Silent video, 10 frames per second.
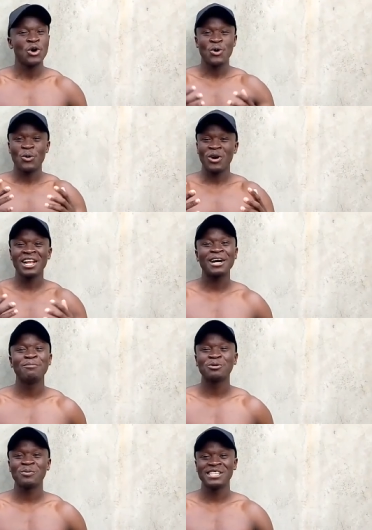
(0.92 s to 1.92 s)
Welcome
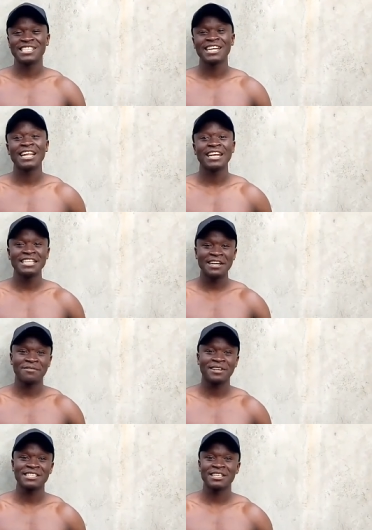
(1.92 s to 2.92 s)
to my channel, dear
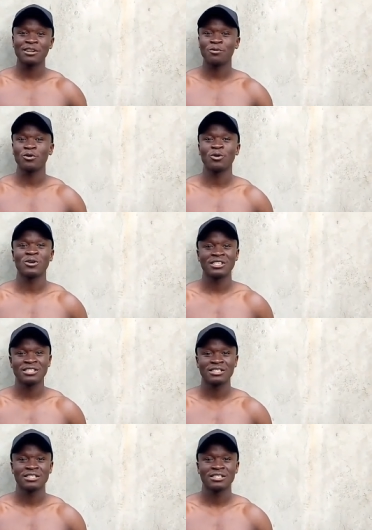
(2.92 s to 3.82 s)
friends and followers.